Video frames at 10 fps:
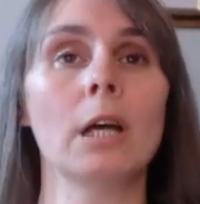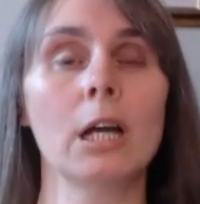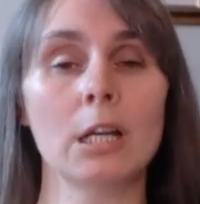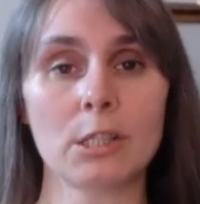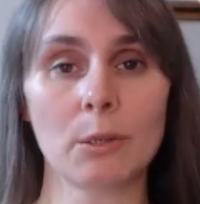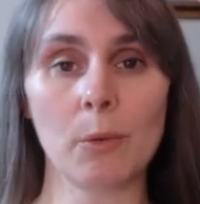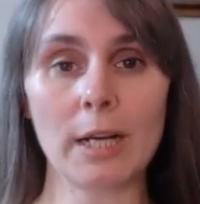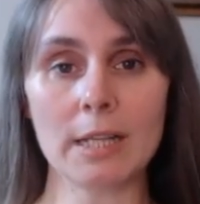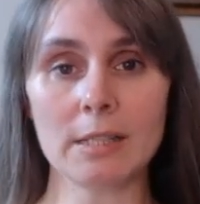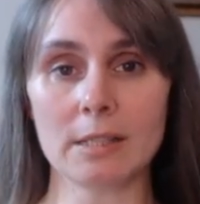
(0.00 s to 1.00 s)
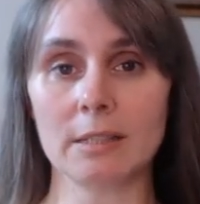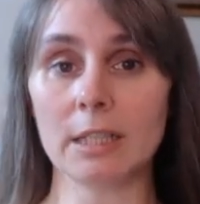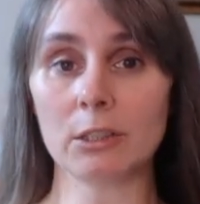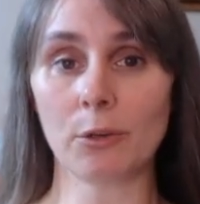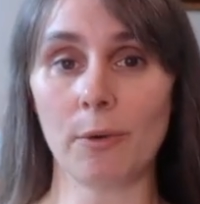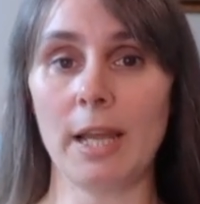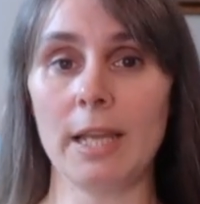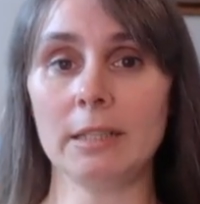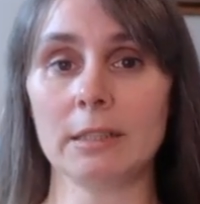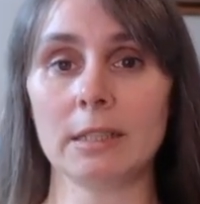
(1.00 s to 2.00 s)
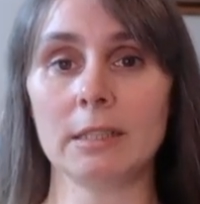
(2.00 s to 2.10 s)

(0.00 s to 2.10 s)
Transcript: So what is Knitcrate?